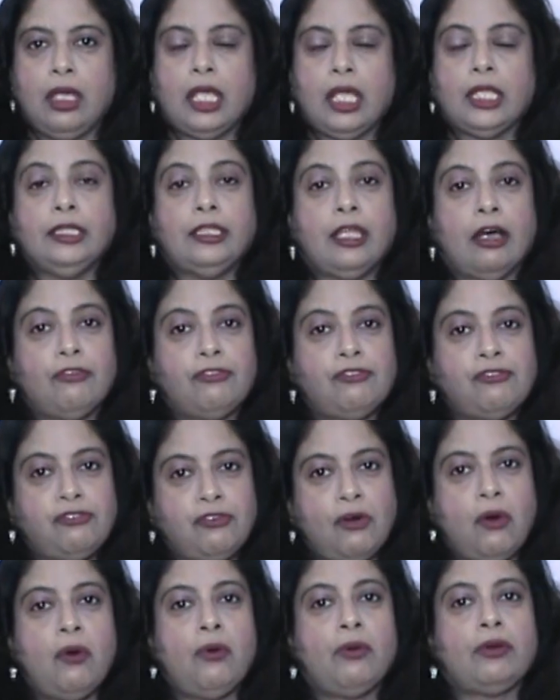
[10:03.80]
the
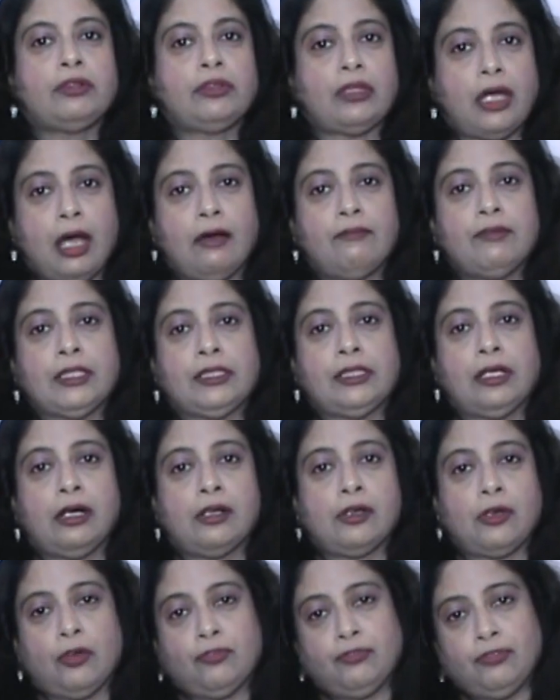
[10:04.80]
4th
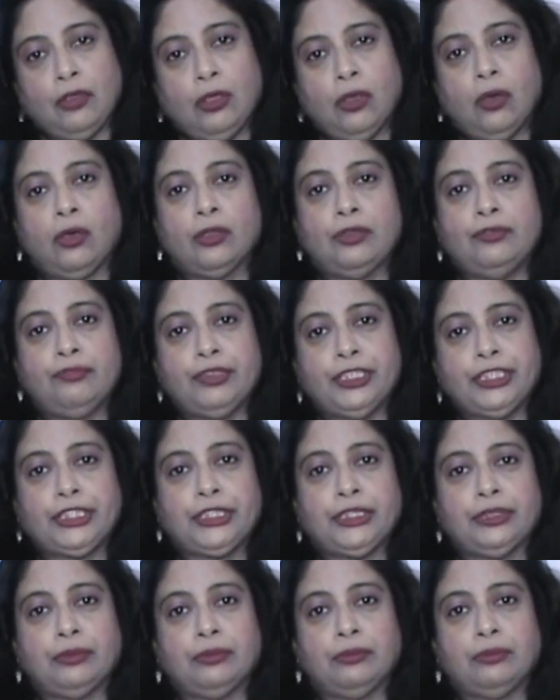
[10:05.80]
avatar of Lord
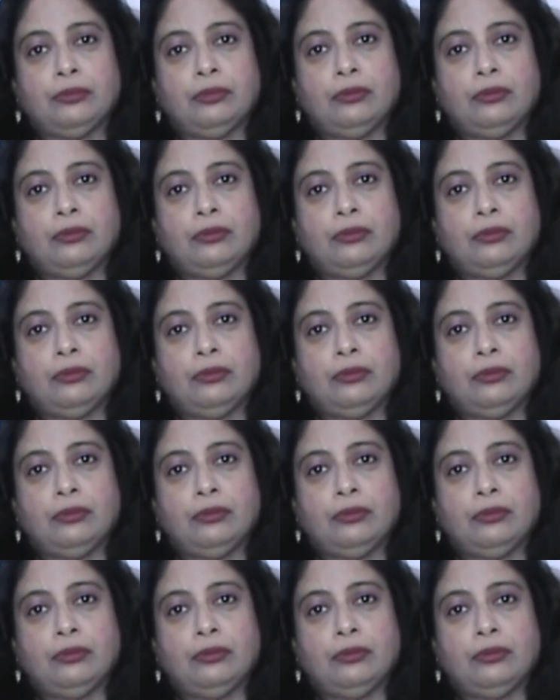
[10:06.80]
Vishnu,